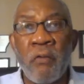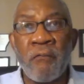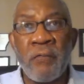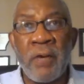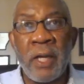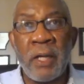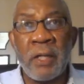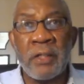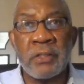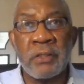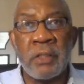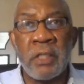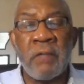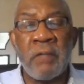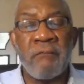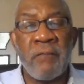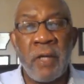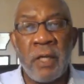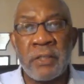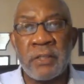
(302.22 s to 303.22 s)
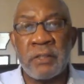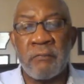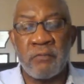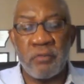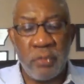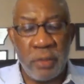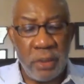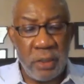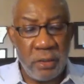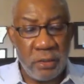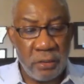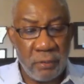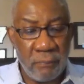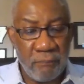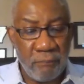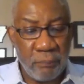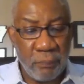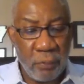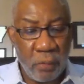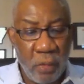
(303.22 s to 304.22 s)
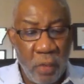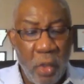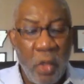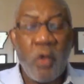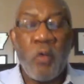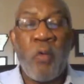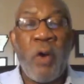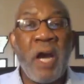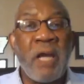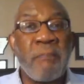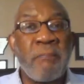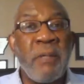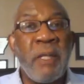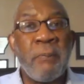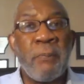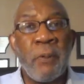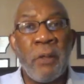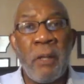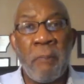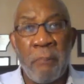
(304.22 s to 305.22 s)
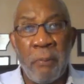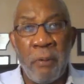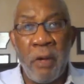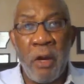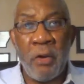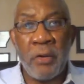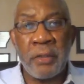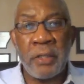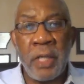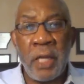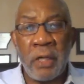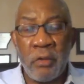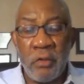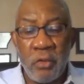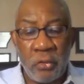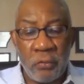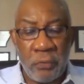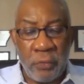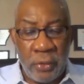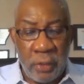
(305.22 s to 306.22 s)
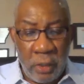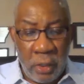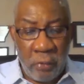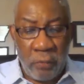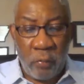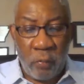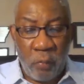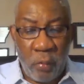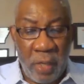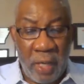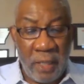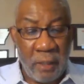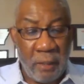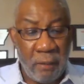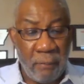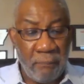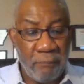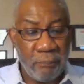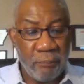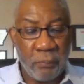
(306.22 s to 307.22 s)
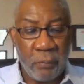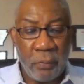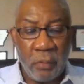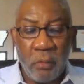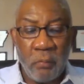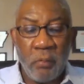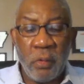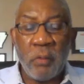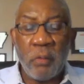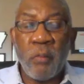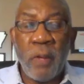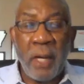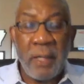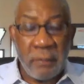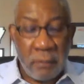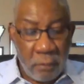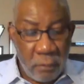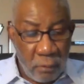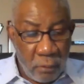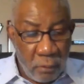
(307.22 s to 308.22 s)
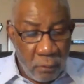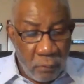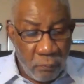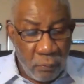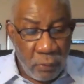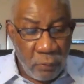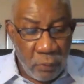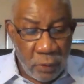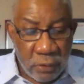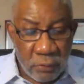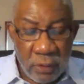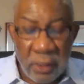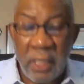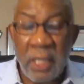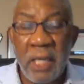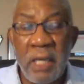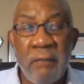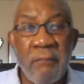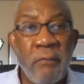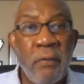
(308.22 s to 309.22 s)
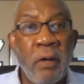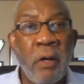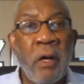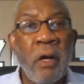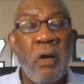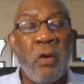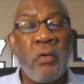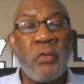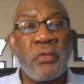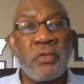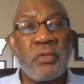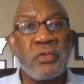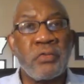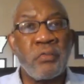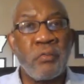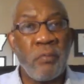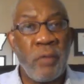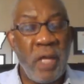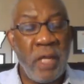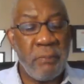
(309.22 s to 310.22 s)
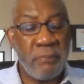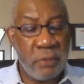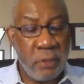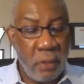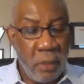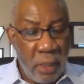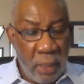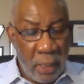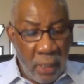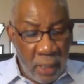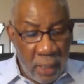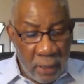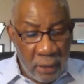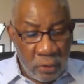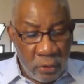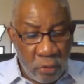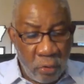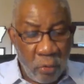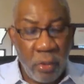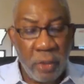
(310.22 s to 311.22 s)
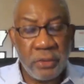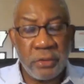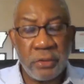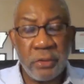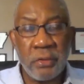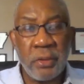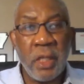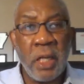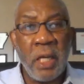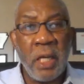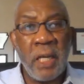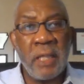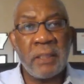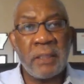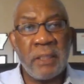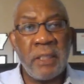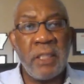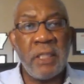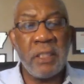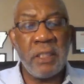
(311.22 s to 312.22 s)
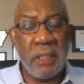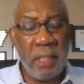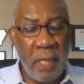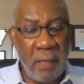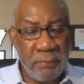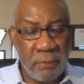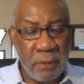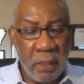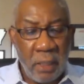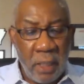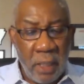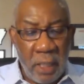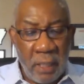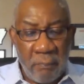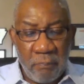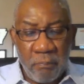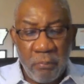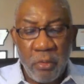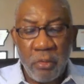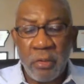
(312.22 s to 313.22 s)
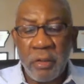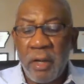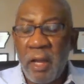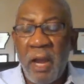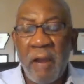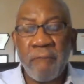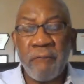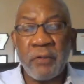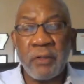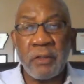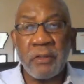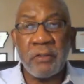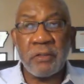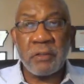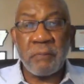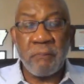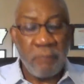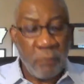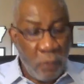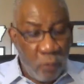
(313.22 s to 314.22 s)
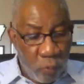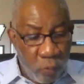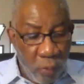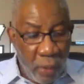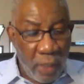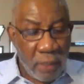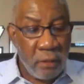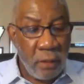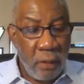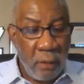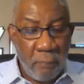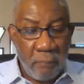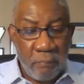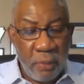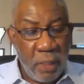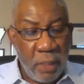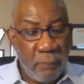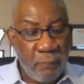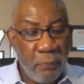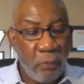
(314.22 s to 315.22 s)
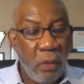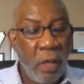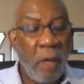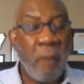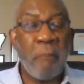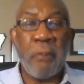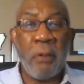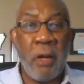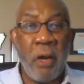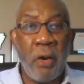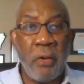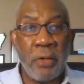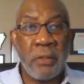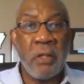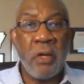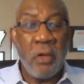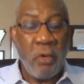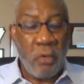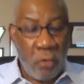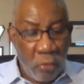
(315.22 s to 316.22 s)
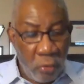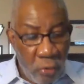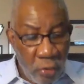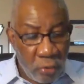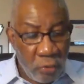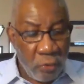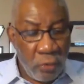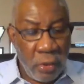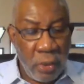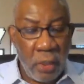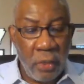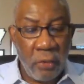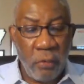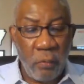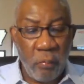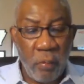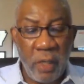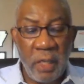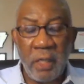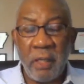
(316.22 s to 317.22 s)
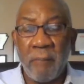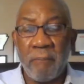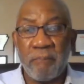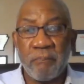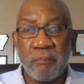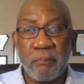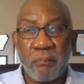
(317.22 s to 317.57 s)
in violation of treaties, white people applauded and looked the other way. When slave holders raped and tortured and kidnapped and murdered Africans, white people applauded or looked the other way.